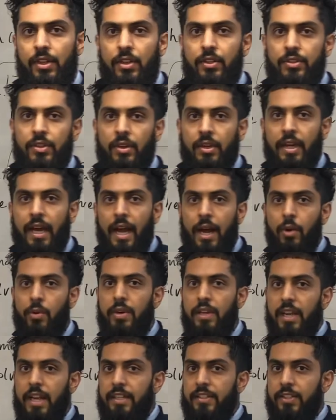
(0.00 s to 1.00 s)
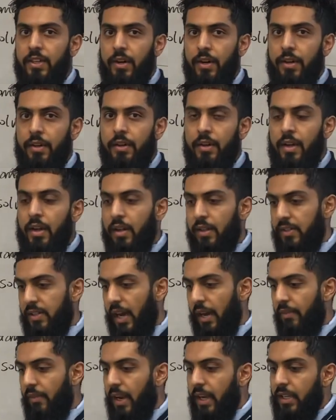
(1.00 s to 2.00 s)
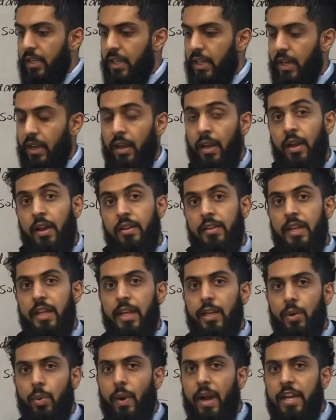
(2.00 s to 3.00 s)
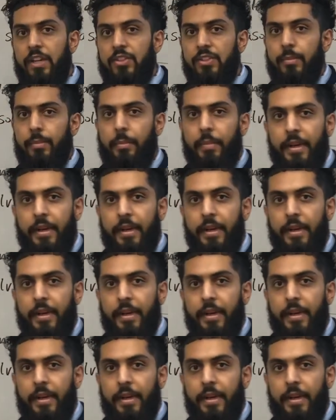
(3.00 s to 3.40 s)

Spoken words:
use your calculator directly, the equation